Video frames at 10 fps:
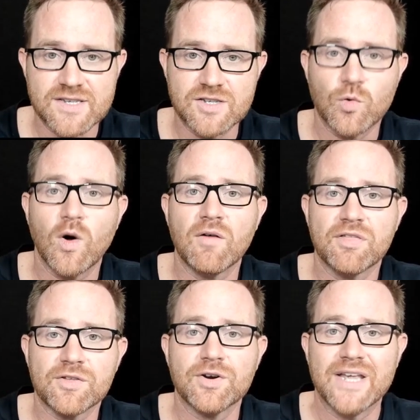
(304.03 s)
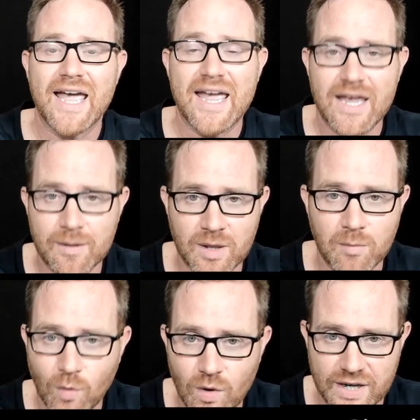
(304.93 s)
at 12:30 a.m. in the
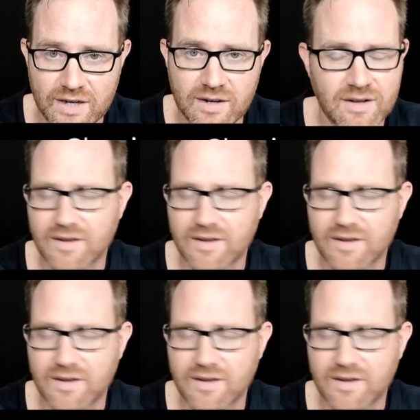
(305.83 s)
morning.